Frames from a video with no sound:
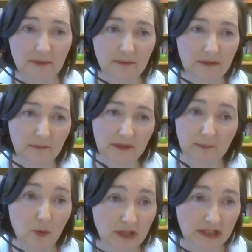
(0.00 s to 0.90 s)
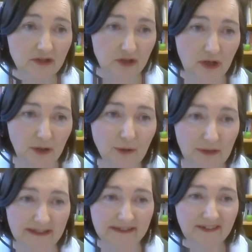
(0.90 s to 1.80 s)
Well, where border
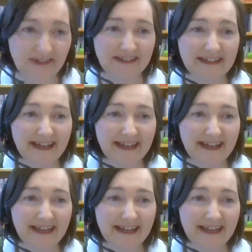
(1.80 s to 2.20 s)
control is,